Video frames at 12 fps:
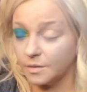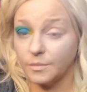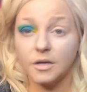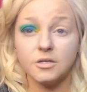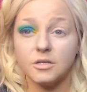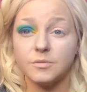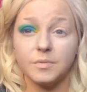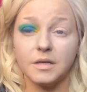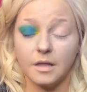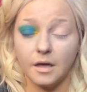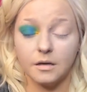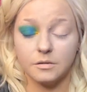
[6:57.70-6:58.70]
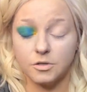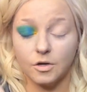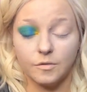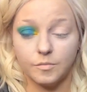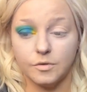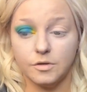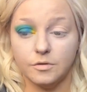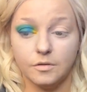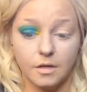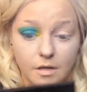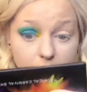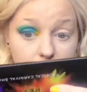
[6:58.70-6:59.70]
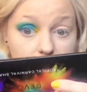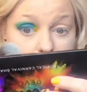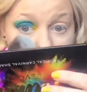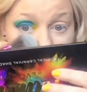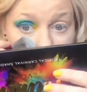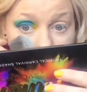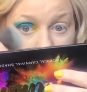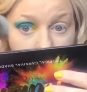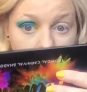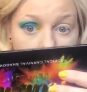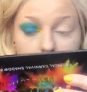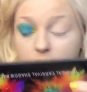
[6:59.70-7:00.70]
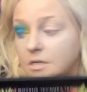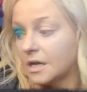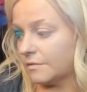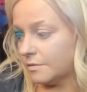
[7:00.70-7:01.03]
It might just be that dark blue that is